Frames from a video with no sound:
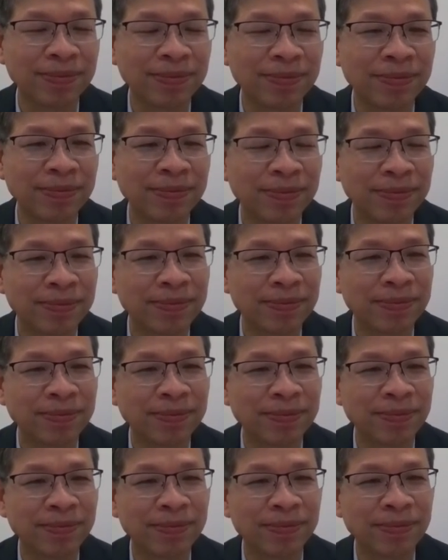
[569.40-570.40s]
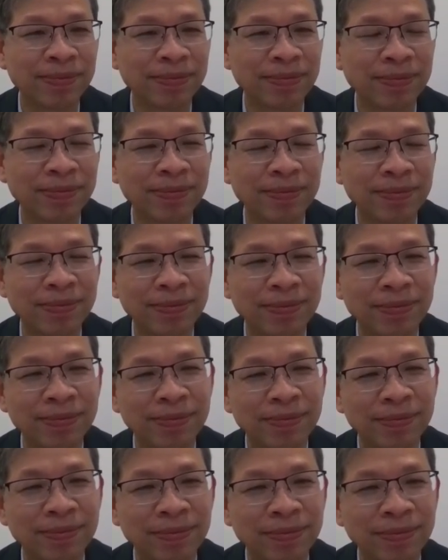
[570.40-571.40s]

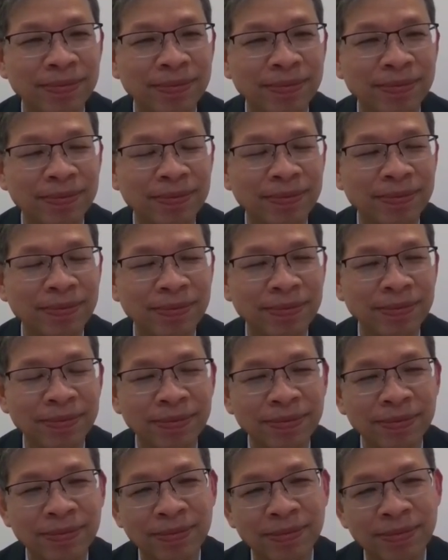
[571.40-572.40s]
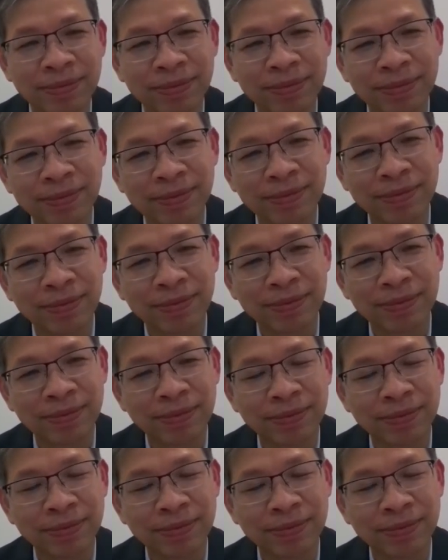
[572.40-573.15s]
(not speaking)